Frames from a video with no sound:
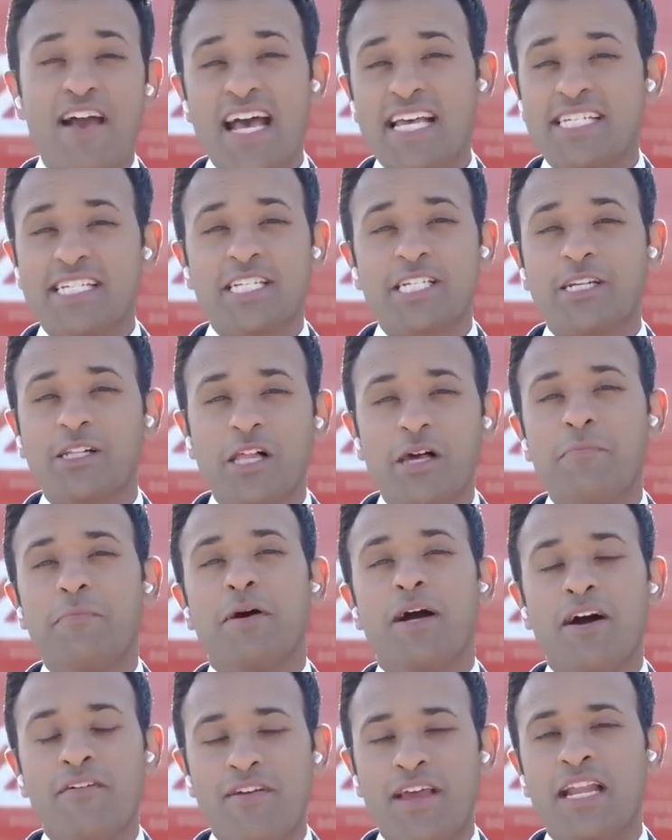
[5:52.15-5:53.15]
fastest
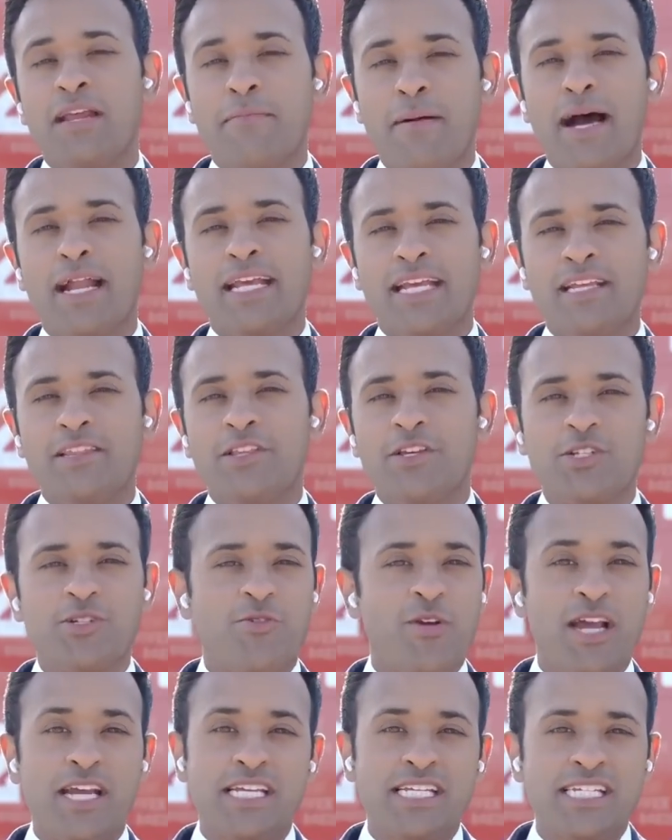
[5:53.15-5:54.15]
clip of anybody in
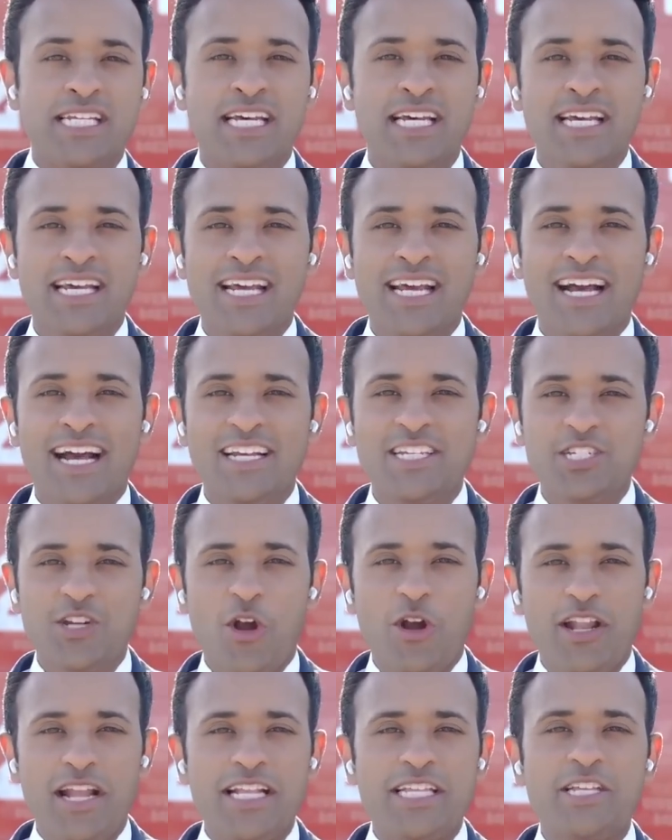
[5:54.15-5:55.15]
this race. I
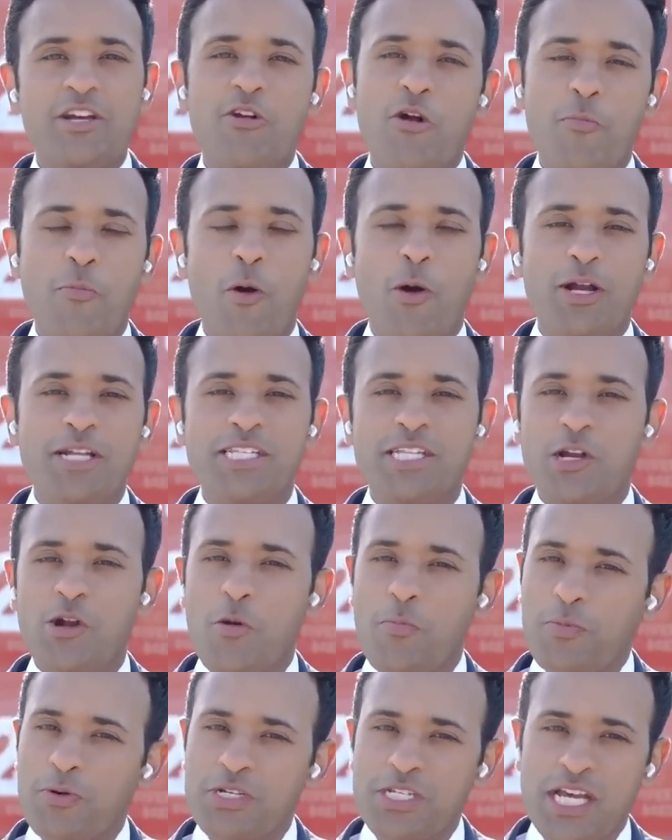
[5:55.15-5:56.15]
started at
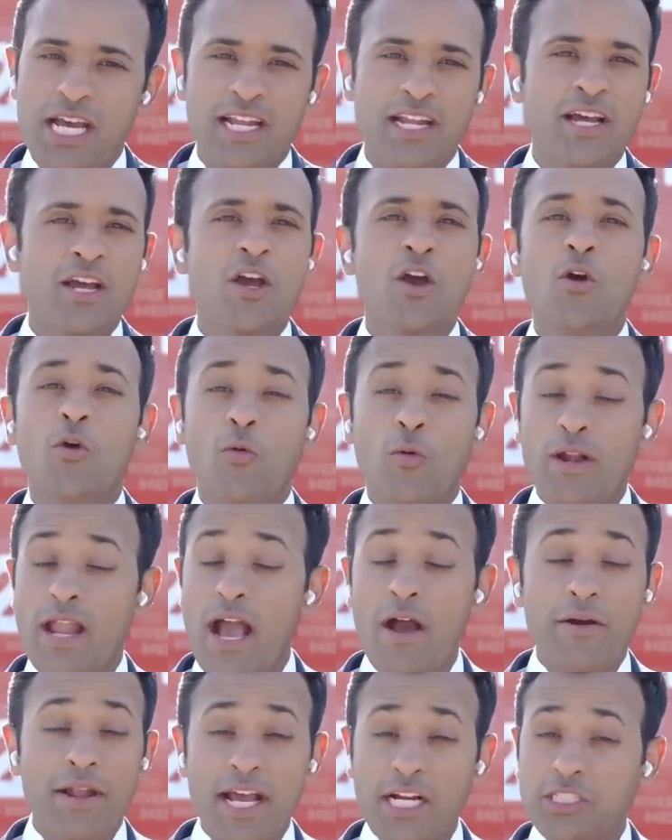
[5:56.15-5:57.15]
0.0%. We're
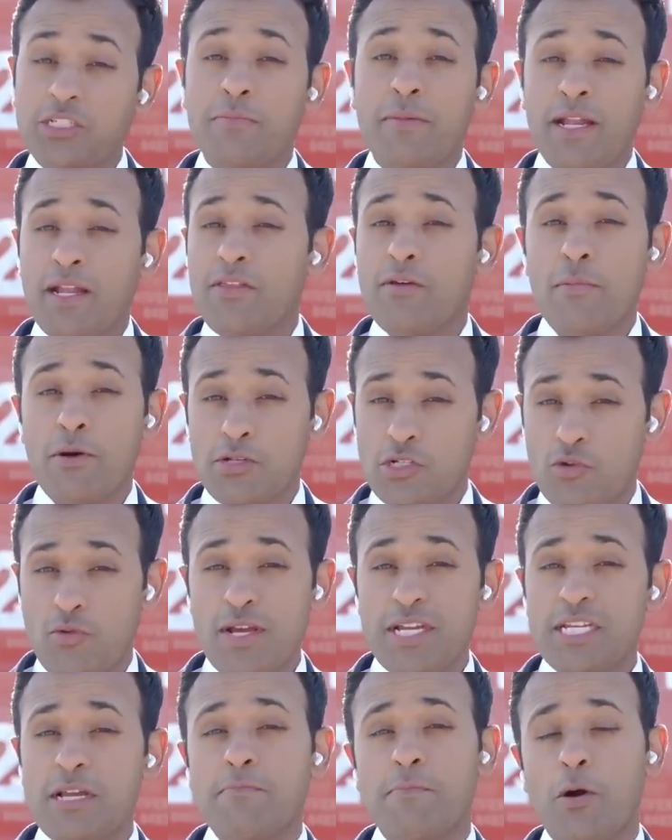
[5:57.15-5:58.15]
now, in actually many of the most
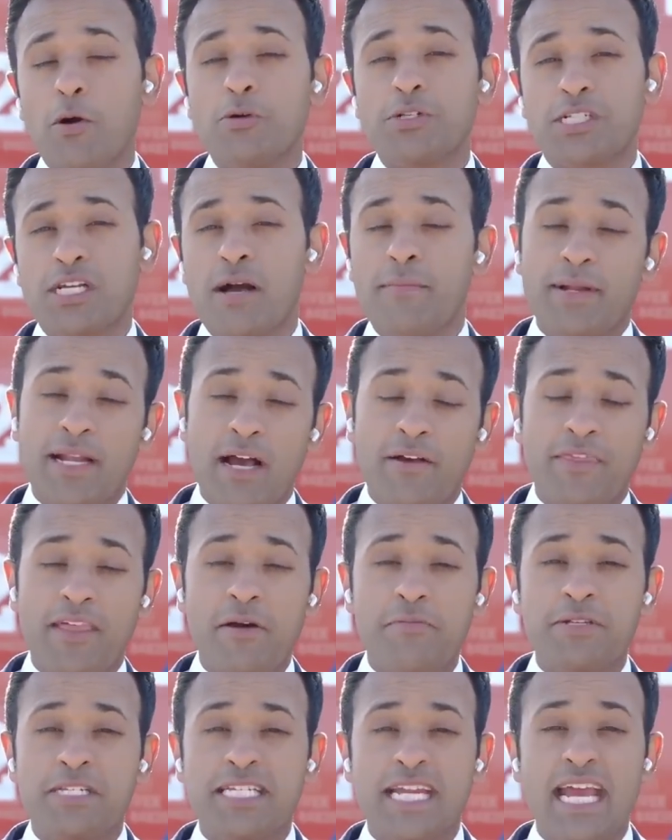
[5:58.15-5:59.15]
recent polls coming out,
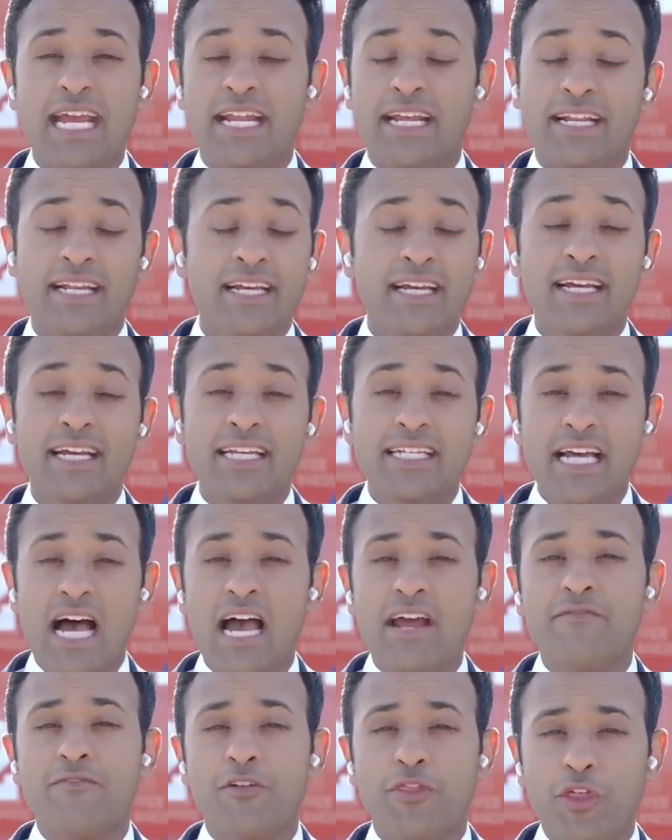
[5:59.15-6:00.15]
that was dated,
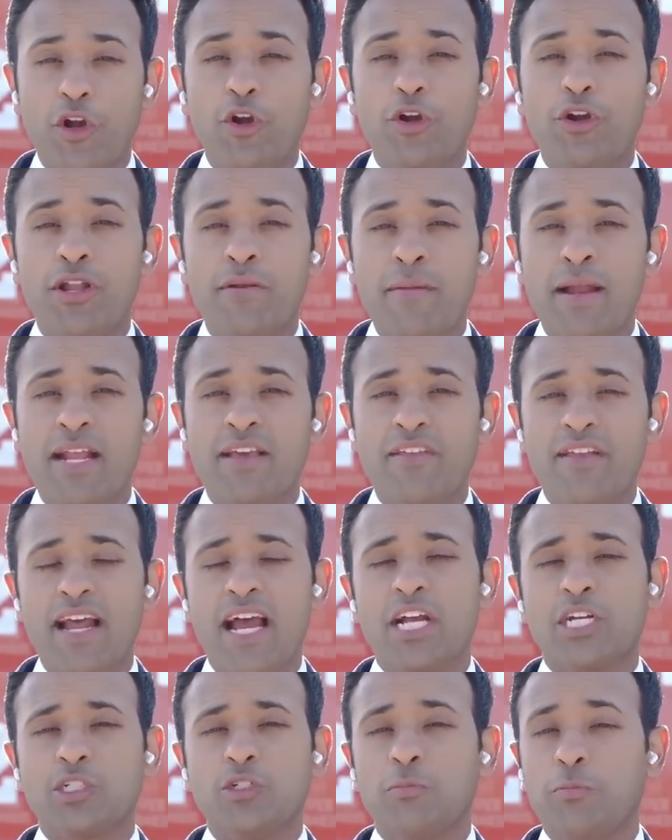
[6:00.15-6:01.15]
tied for third in many of the
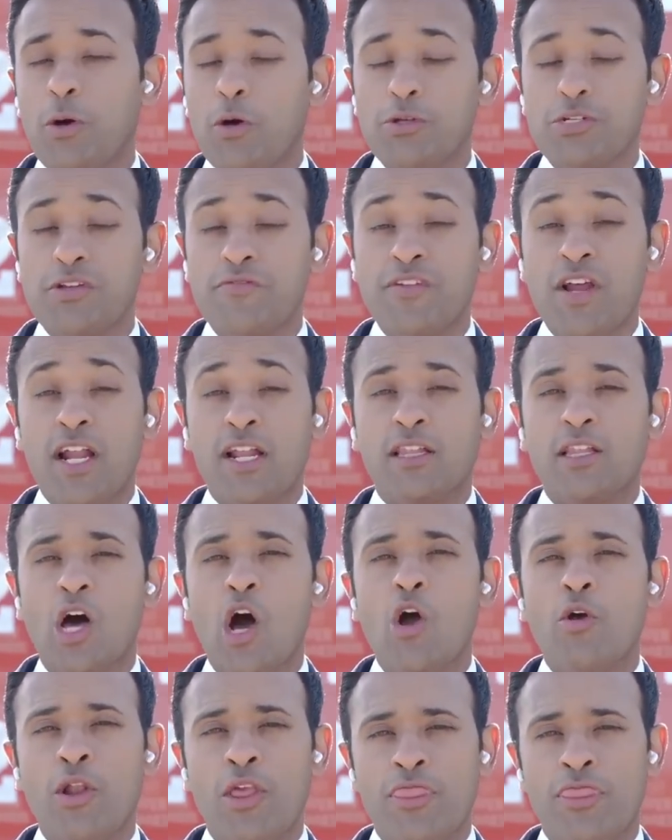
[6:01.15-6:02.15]
national polls, if not
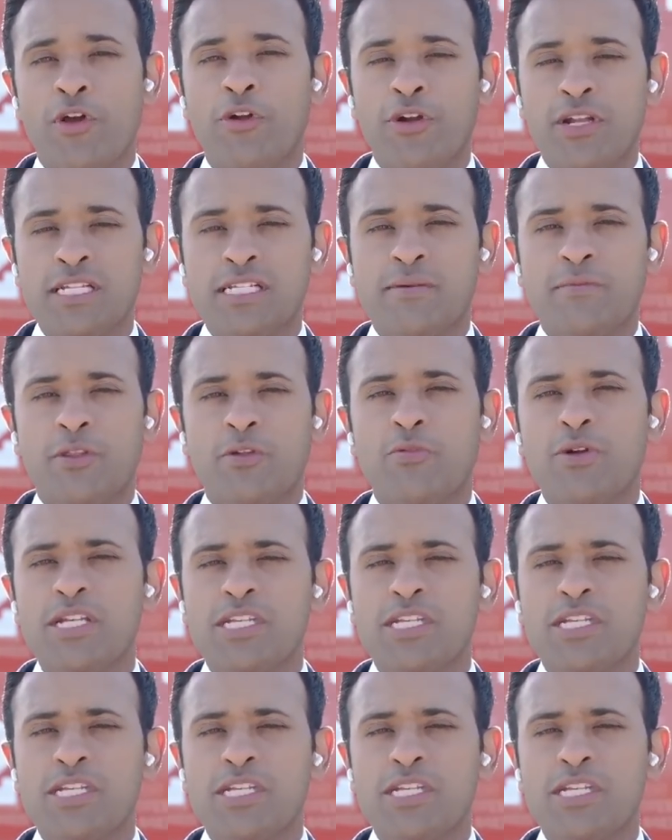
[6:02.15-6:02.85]
alone in third in some of the